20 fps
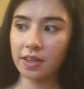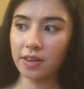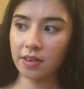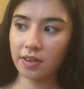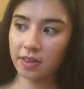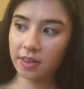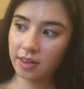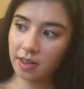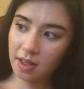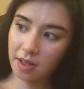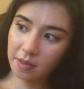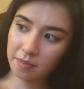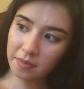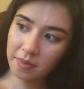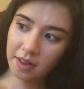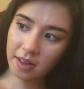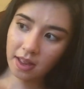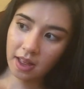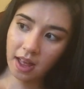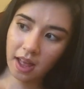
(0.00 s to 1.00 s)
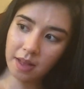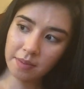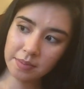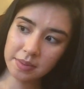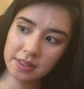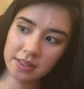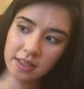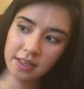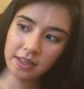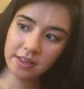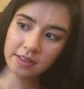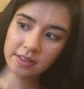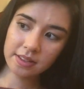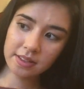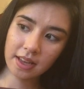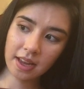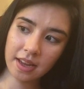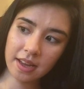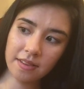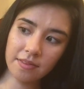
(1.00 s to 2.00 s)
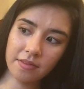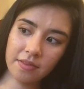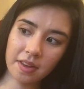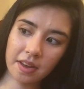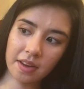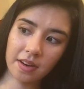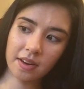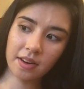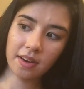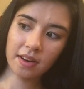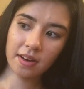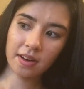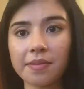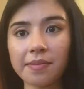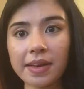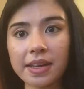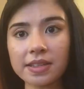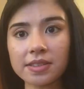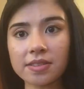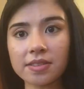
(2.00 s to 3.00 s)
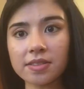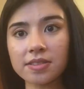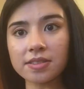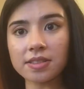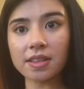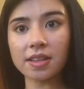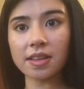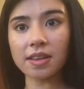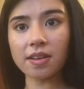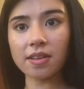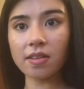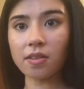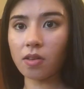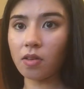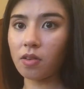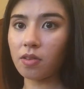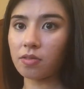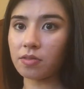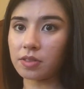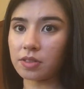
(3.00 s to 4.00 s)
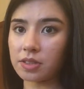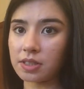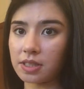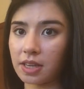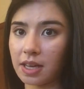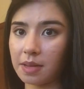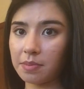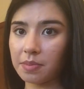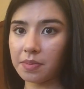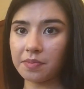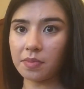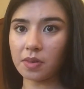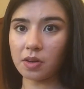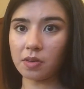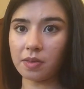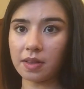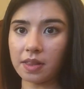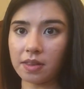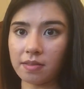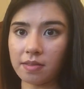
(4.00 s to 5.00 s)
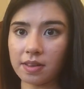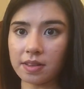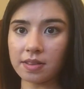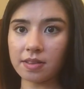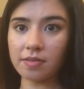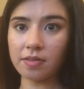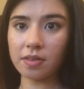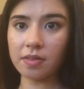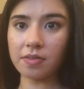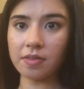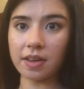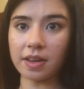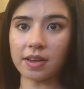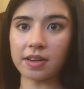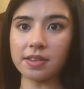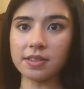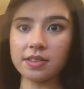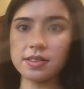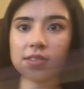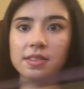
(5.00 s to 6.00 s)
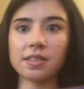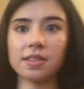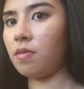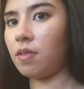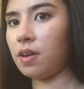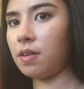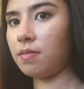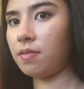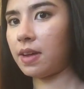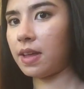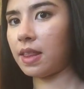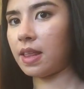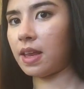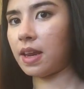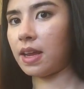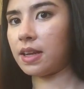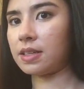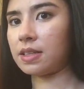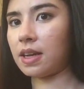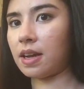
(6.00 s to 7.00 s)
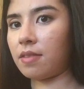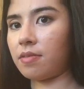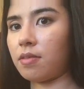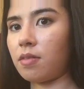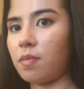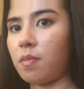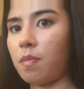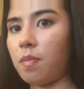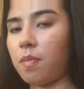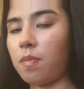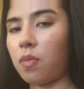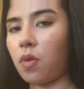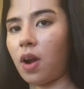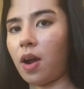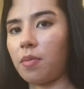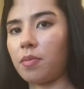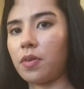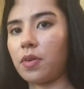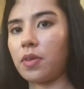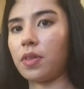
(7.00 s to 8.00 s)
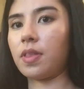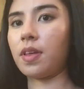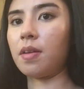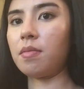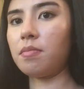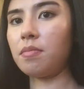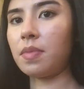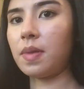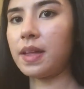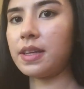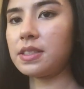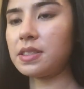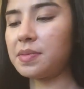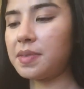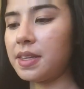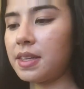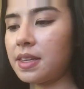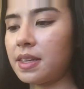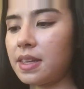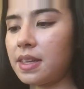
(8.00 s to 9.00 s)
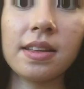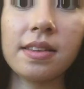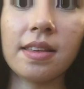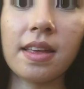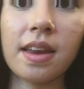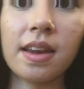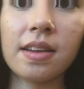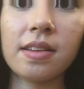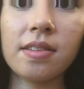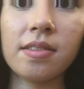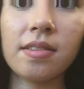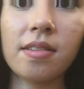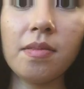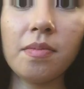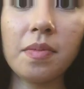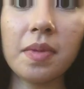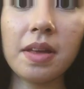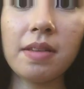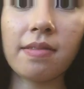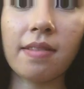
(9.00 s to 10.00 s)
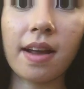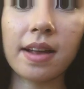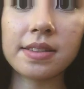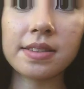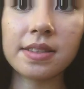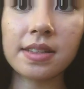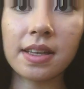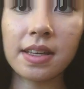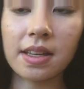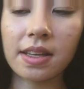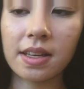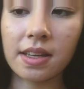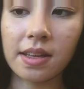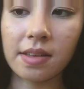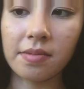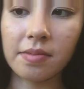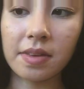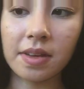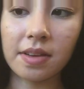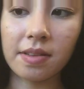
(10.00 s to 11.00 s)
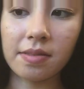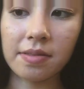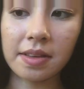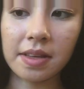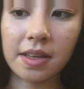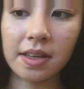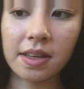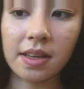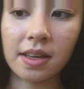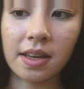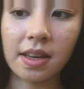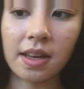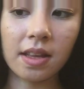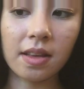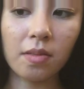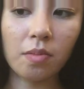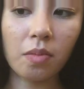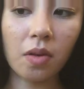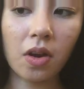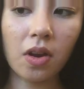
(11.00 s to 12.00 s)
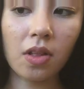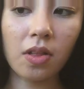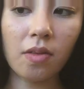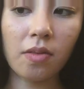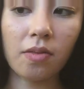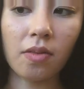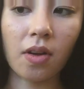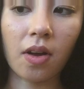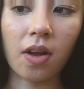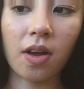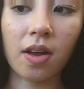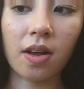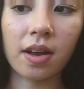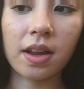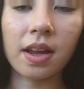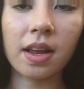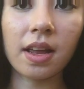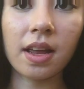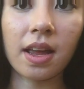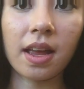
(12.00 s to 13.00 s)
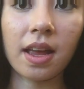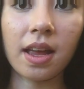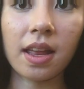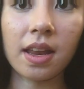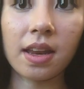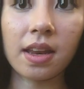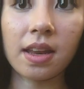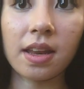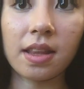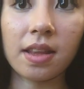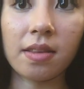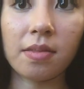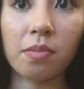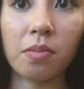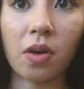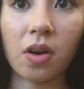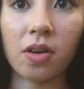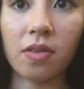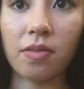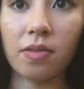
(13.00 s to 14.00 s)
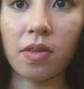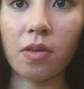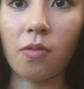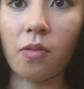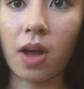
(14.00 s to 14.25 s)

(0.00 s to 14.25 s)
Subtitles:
your thumb opposite your second finger. Make sure there's a little oval shape between the rest of your fingers. One way that I check for proper thumb placement is that it should be resting in between this part of the frog and this part of the